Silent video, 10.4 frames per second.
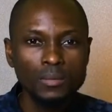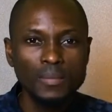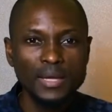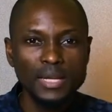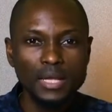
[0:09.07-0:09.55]

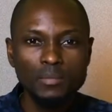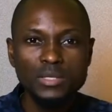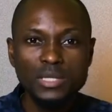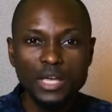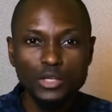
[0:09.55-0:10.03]
My name
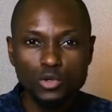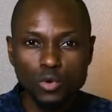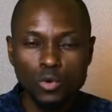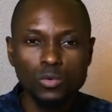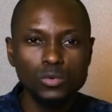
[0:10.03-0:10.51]
is
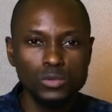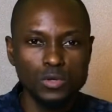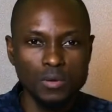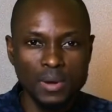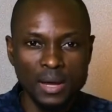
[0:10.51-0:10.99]
Edo
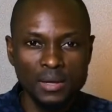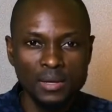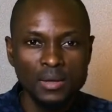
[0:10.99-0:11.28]
Udoma,